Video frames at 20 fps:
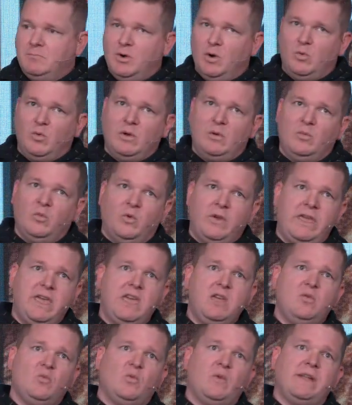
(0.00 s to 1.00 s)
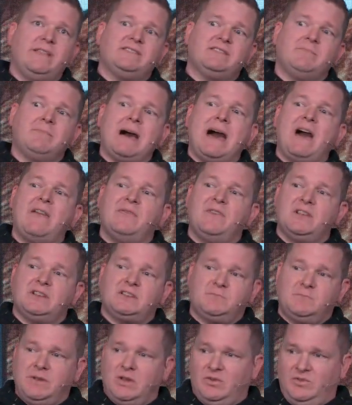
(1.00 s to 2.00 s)
But when we went to buy
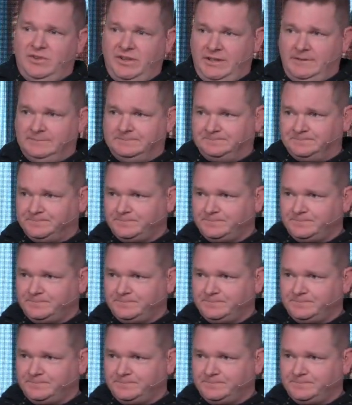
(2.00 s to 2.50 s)
this building,